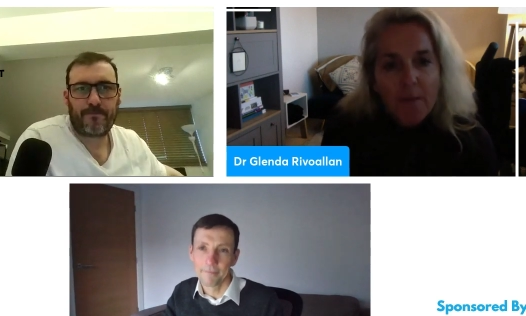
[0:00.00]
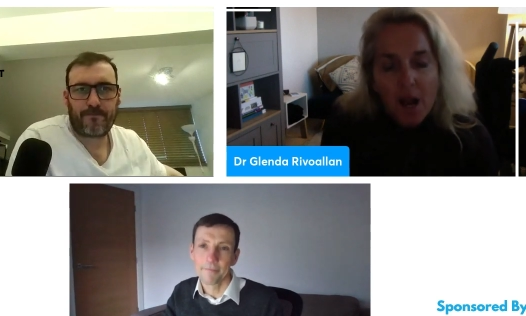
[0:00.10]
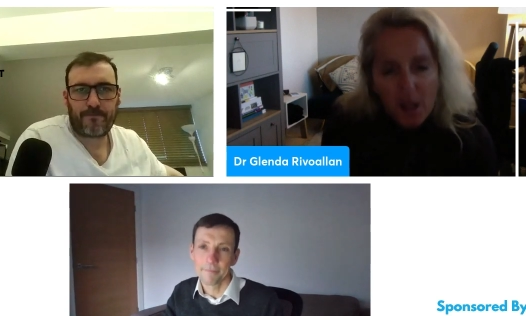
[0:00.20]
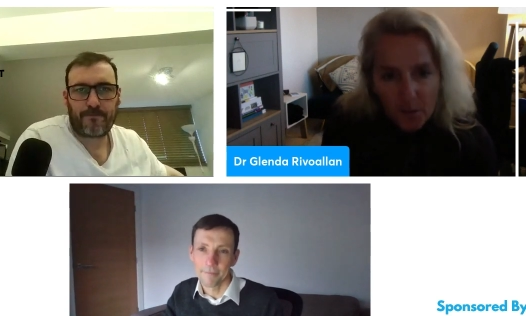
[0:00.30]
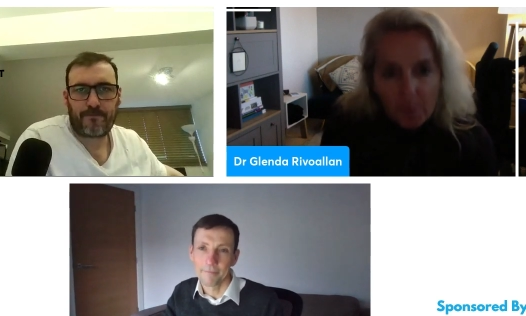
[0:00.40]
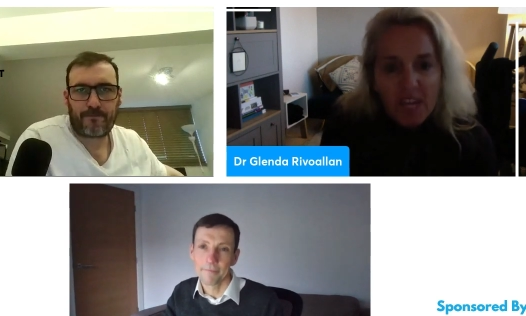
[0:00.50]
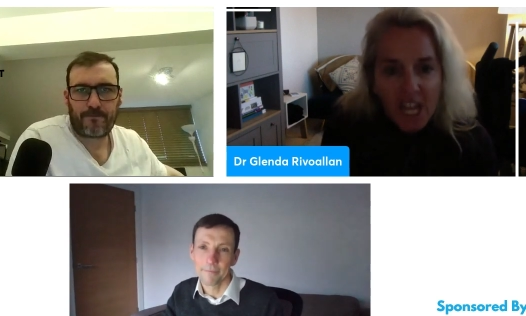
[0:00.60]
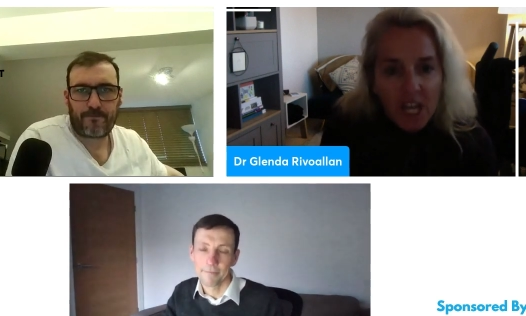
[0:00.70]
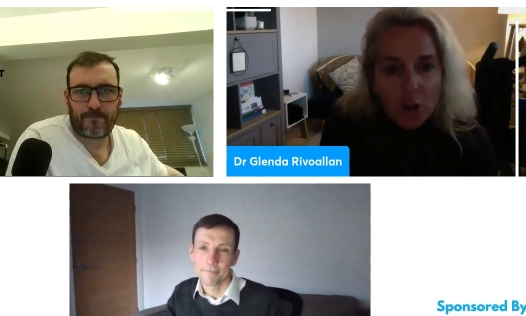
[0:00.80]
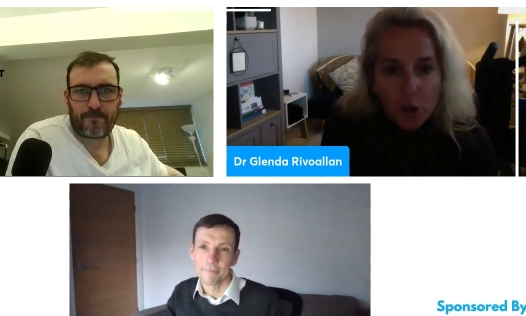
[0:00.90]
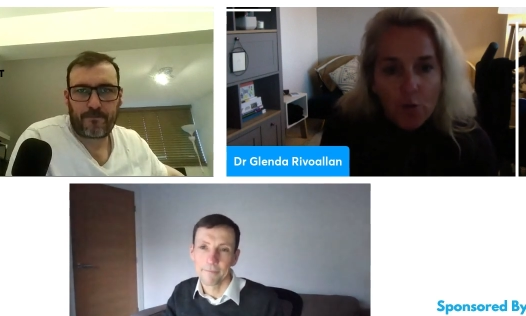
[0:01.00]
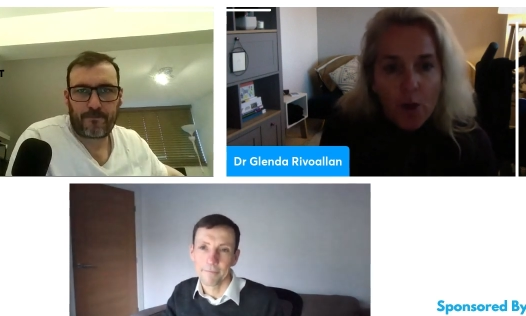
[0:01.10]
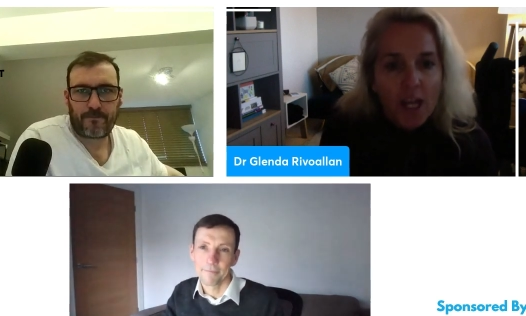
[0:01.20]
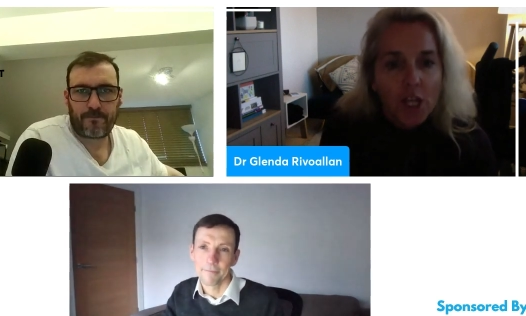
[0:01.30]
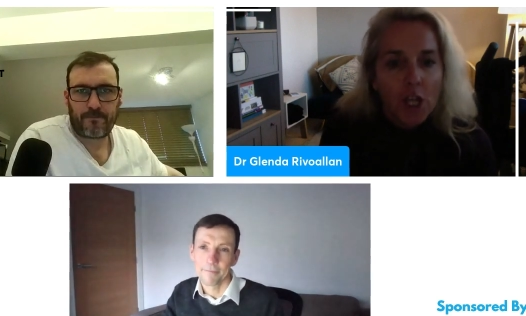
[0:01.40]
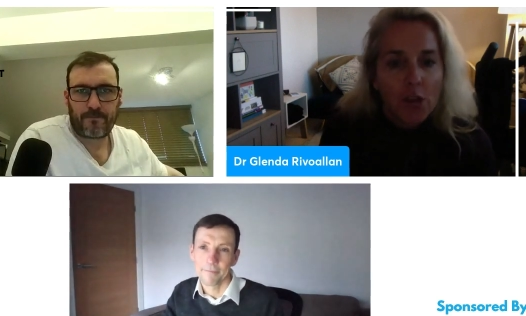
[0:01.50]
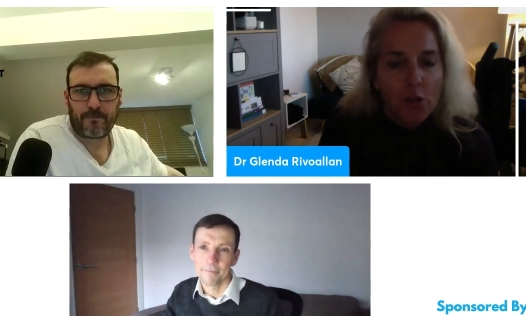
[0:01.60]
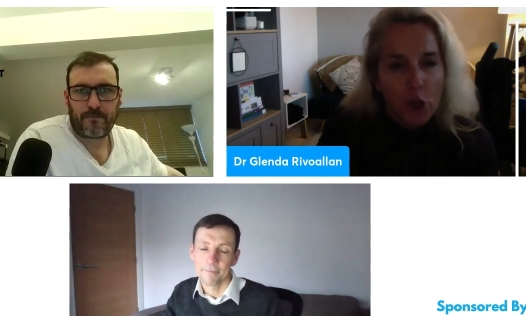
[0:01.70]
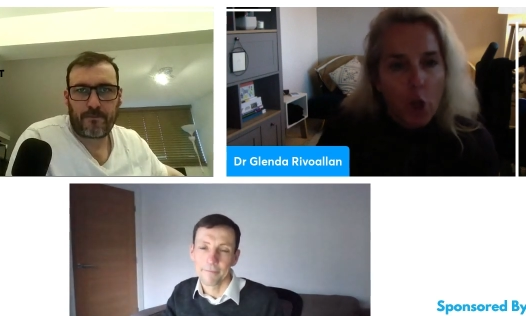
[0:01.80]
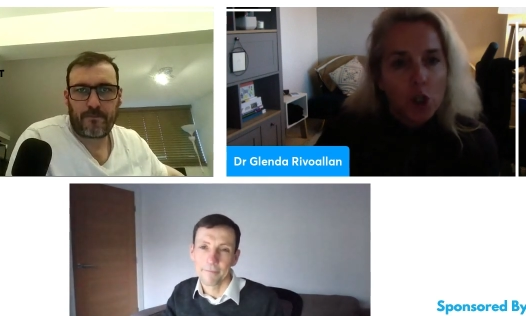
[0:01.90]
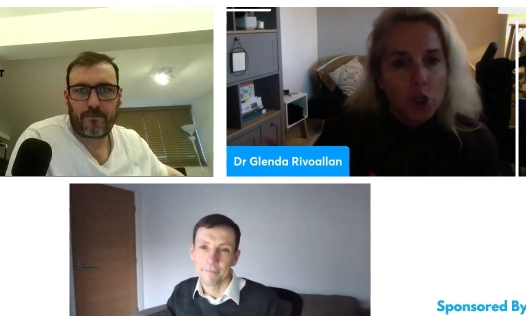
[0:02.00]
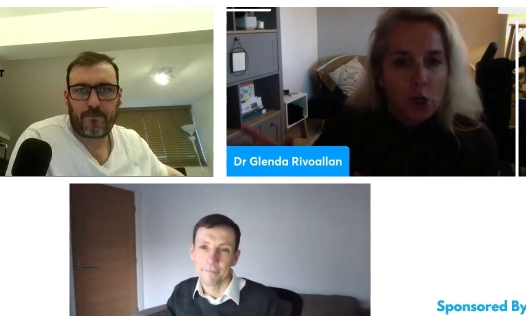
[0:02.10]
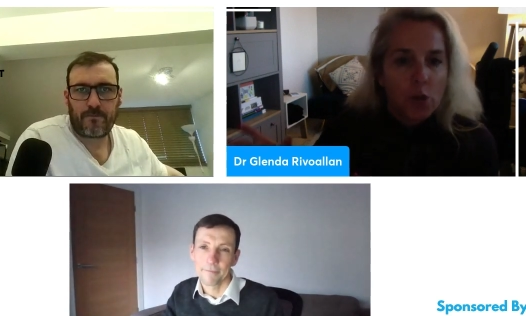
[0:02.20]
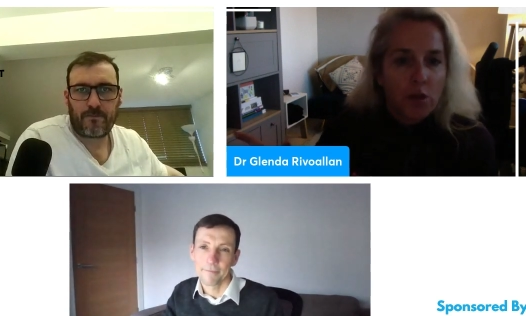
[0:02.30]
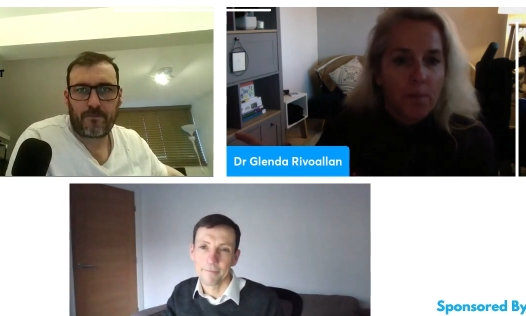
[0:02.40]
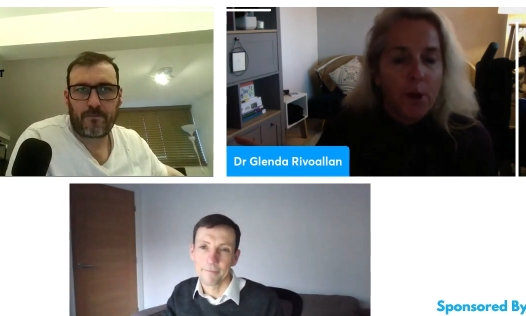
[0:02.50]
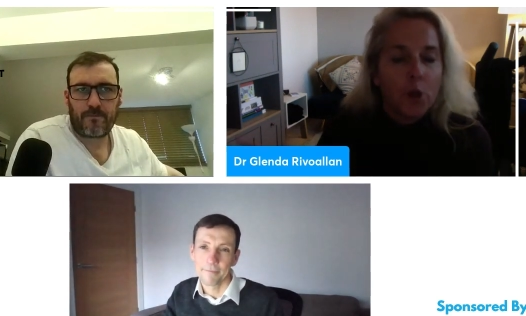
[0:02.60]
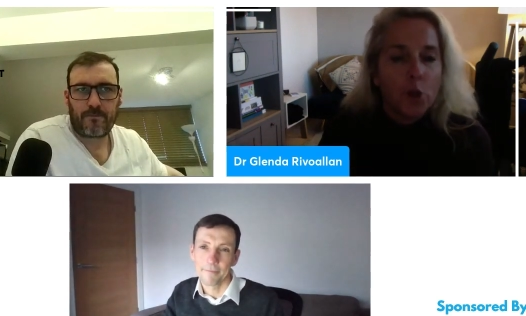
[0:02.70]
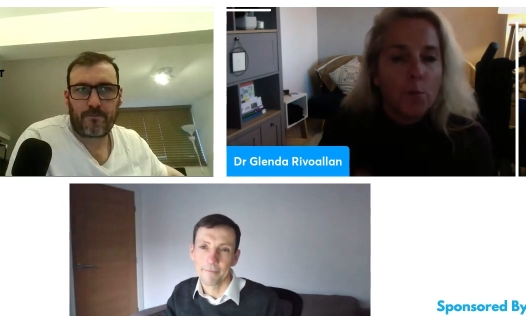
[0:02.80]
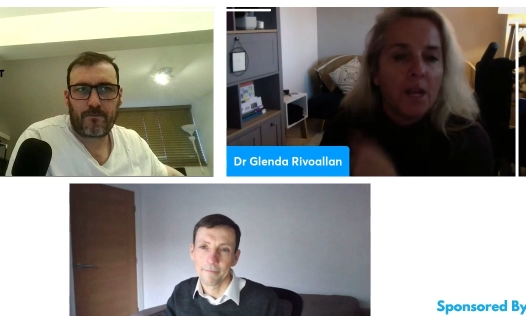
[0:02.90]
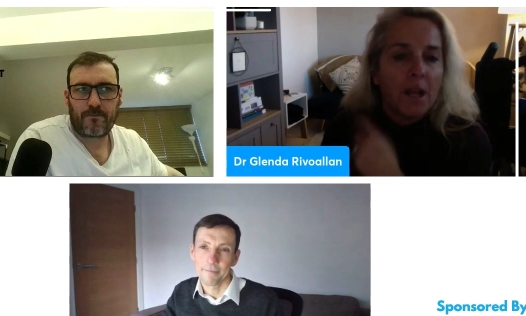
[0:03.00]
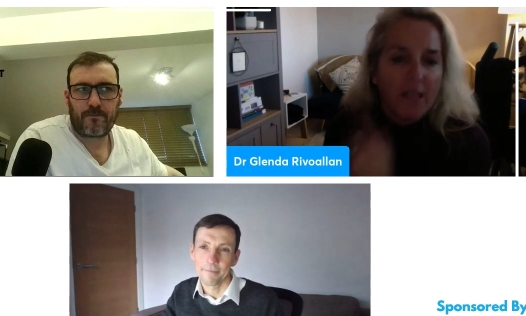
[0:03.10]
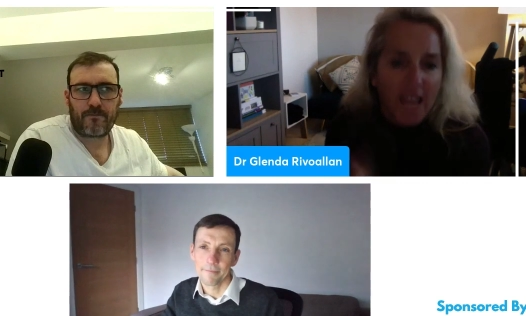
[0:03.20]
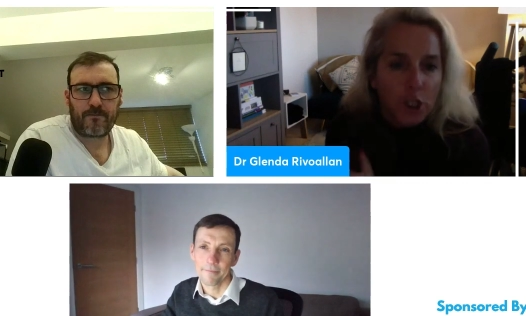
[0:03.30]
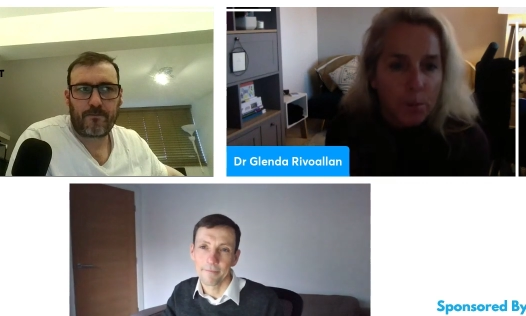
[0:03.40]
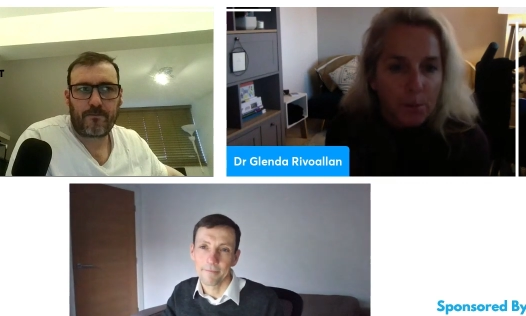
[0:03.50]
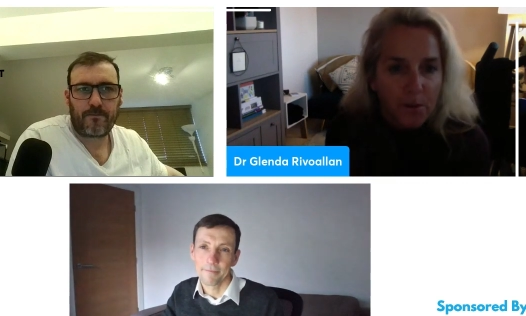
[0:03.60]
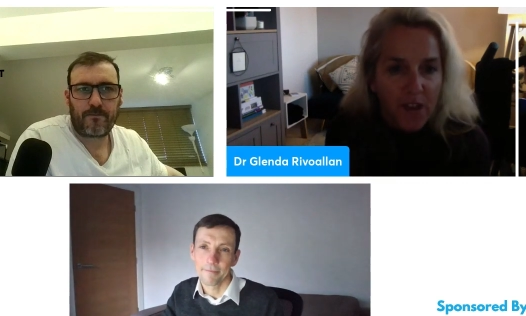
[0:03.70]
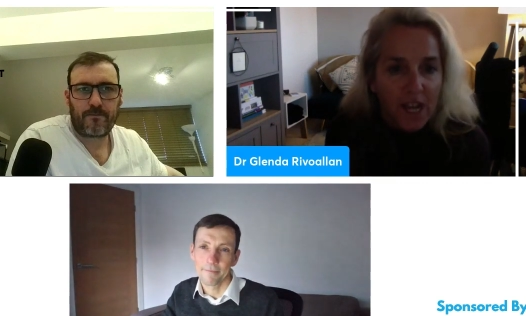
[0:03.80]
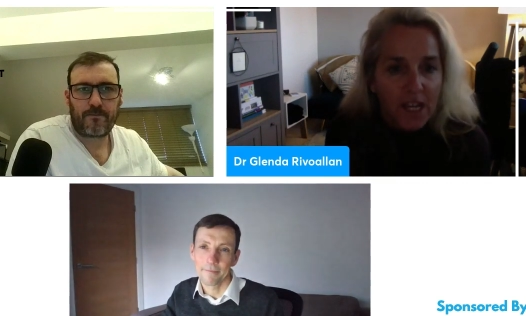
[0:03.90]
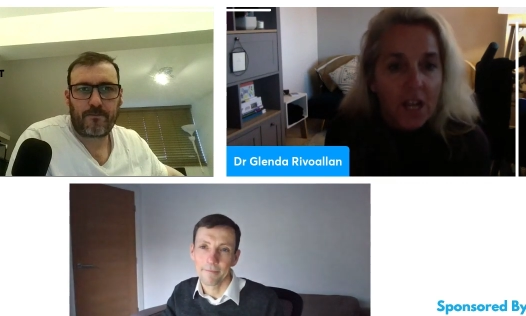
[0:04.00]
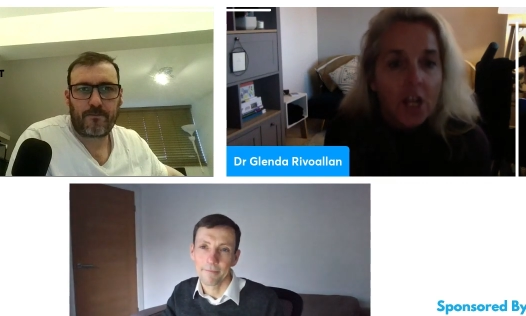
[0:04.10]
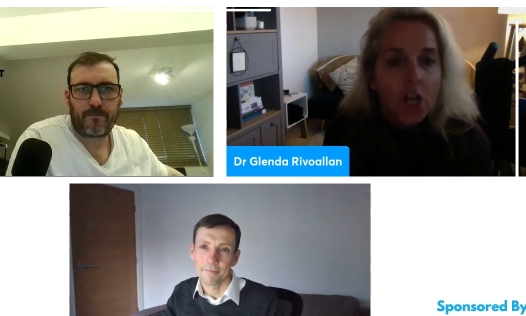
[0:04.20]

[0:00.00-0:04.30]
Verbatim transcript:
Speaker 1: Mark, if I'm hearing you right, it's not just about you being a leisure provider.